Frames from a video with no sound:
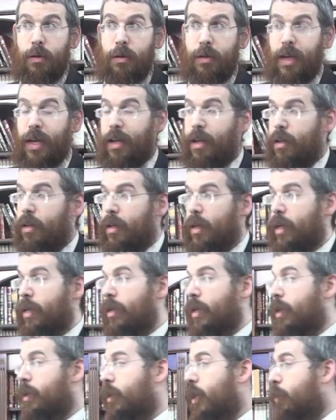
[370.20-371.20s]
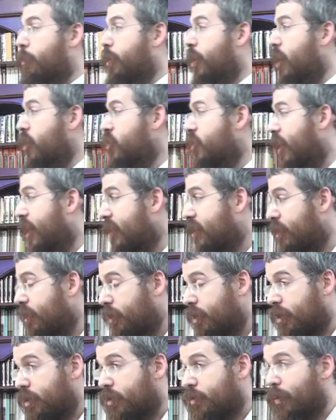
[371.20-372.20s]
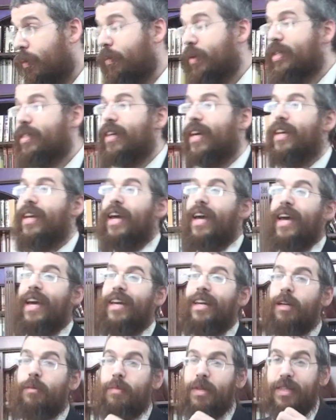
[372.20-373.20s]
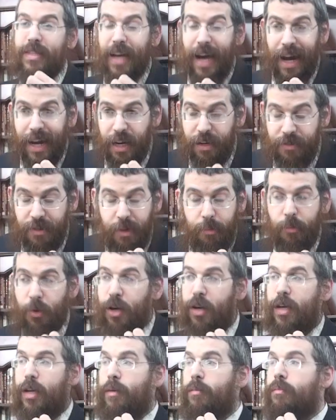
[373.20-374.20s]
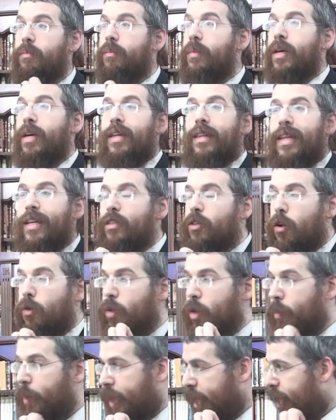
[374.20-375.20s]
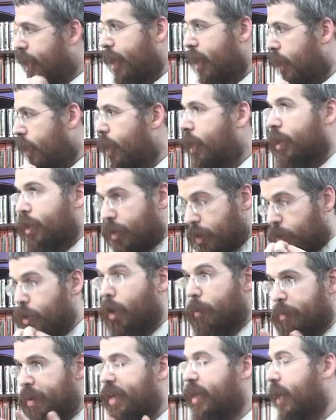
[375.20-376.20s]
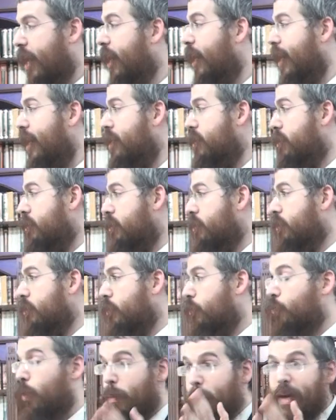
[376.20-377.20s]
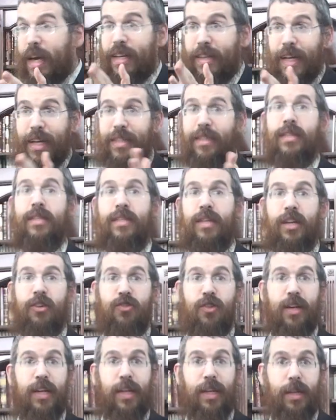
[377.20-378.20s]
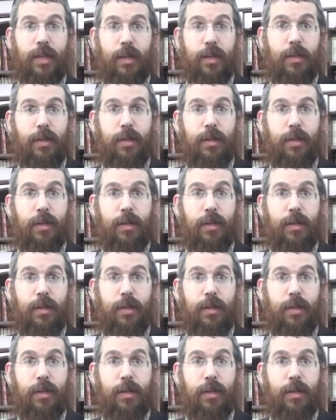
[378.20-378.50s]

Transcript: Yeah, in Beloshen Achsidis, when we say Einim is Aravi Moim, that's only Benegei Eir, not Benegei Chayes. We make that distinction clear.